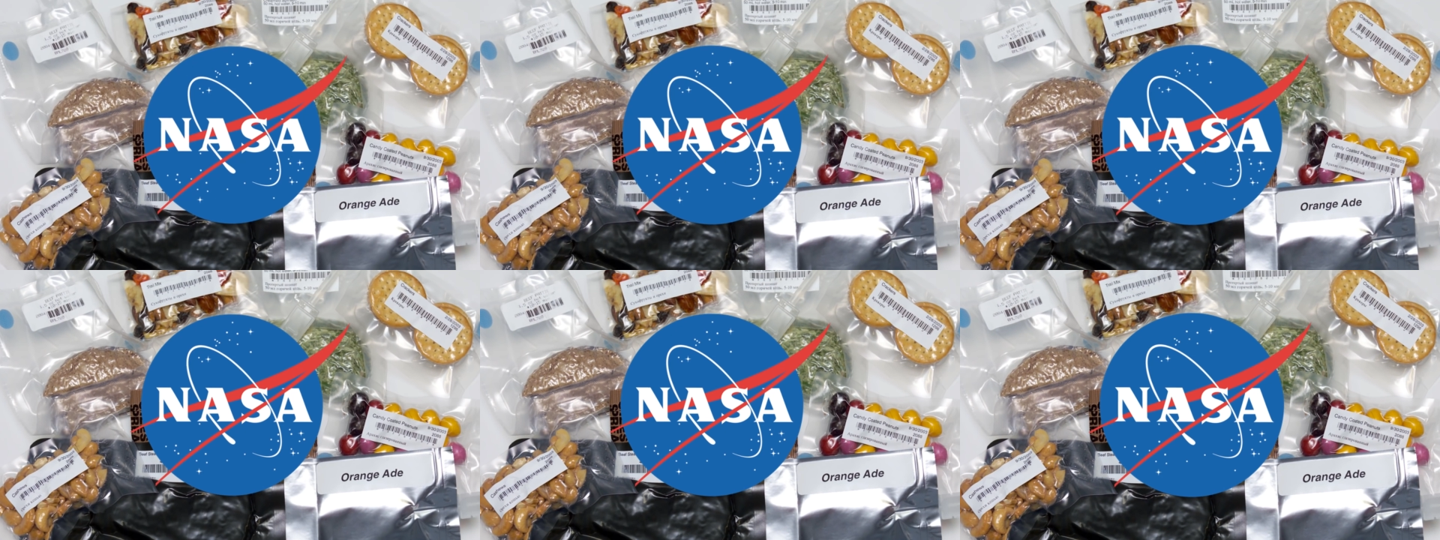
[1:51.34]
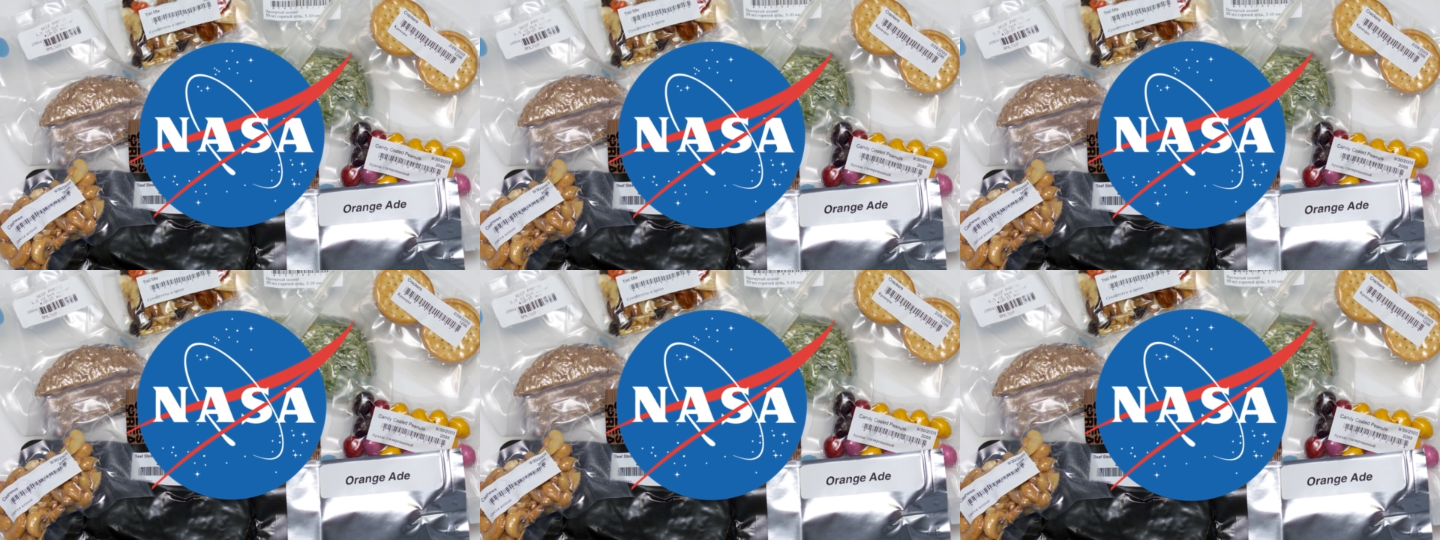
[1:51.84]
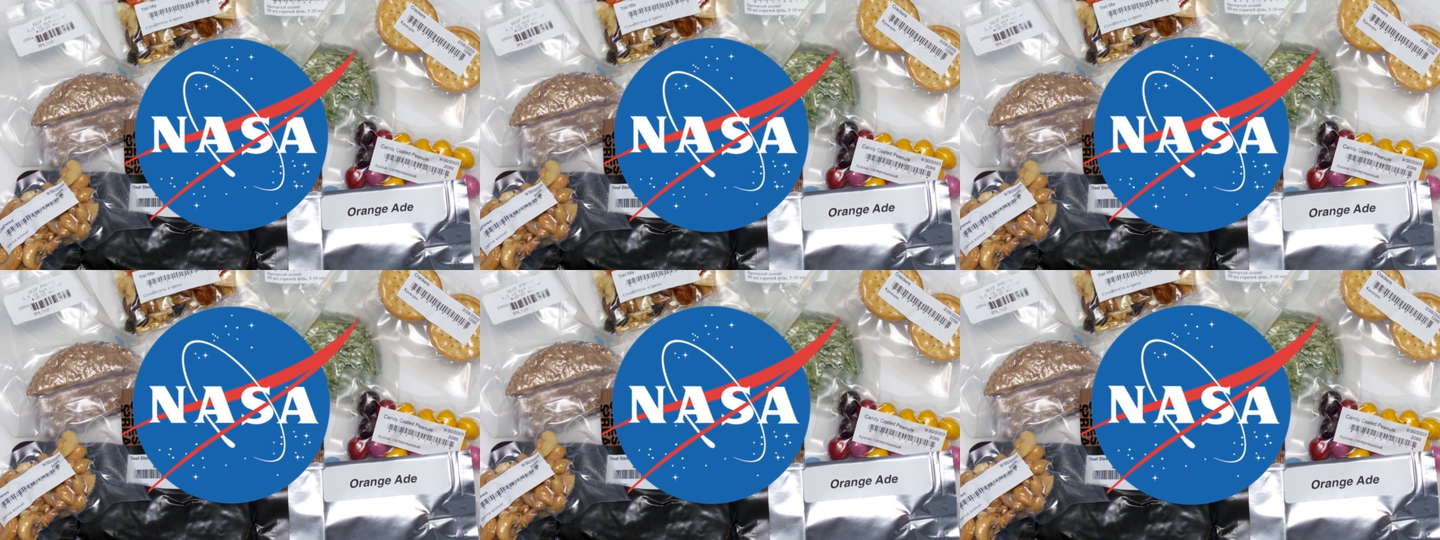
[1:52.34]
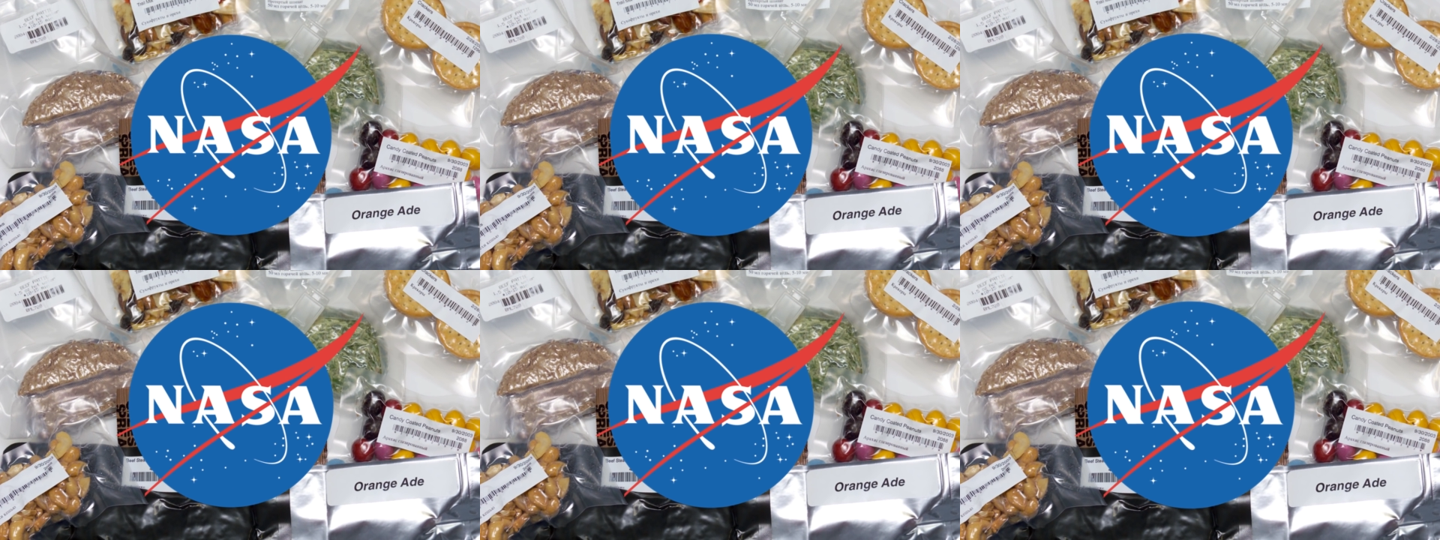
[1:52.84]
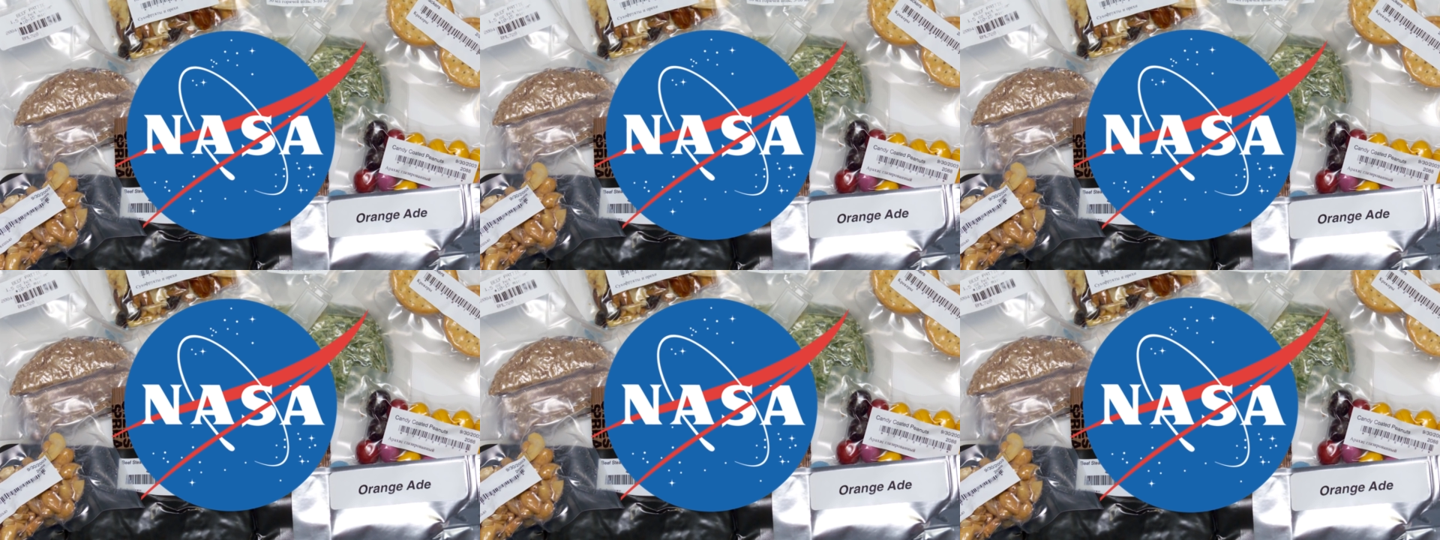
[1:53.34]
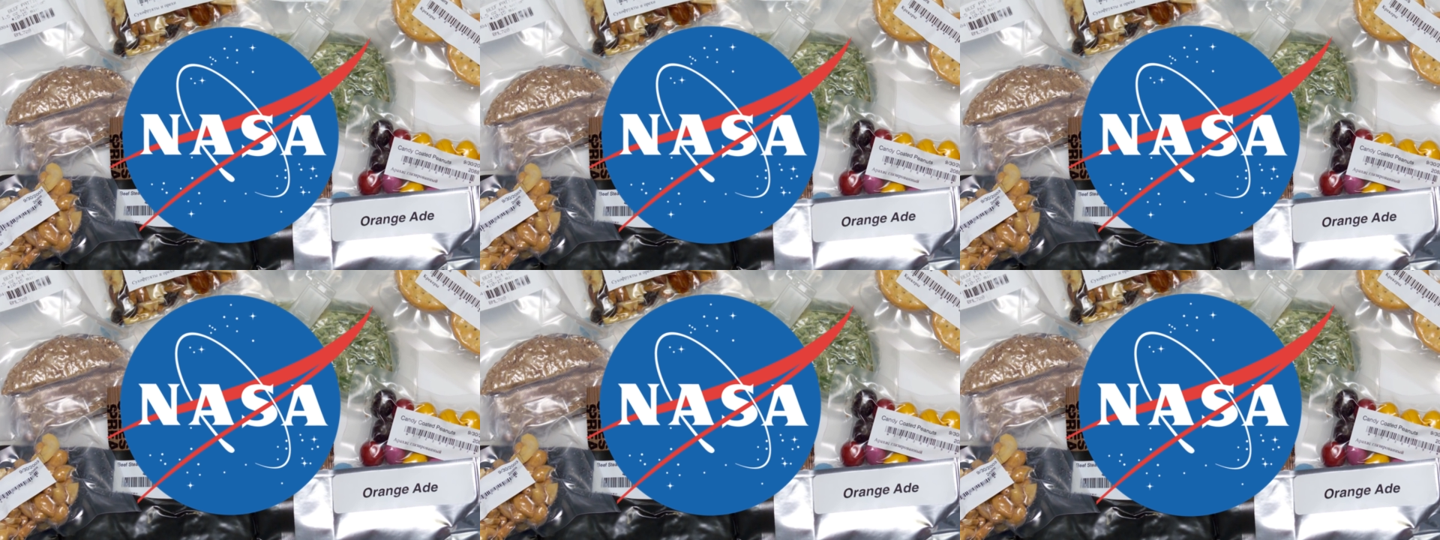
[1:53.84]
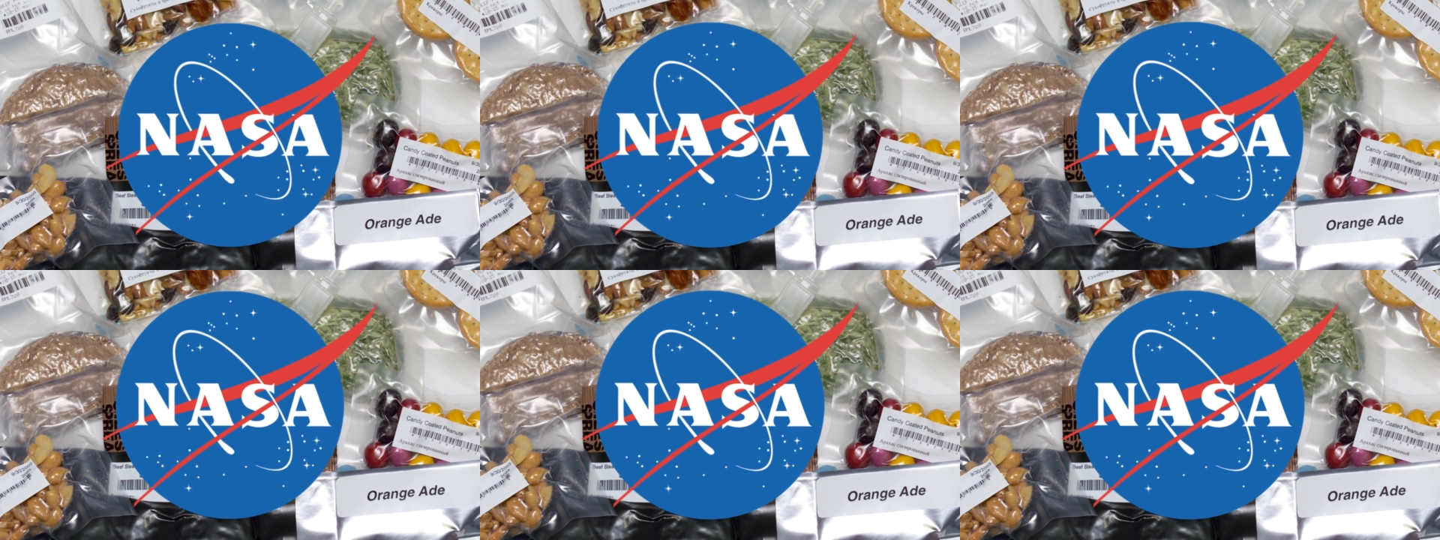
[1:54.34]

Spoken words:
No face is visible, so there are no lips to read.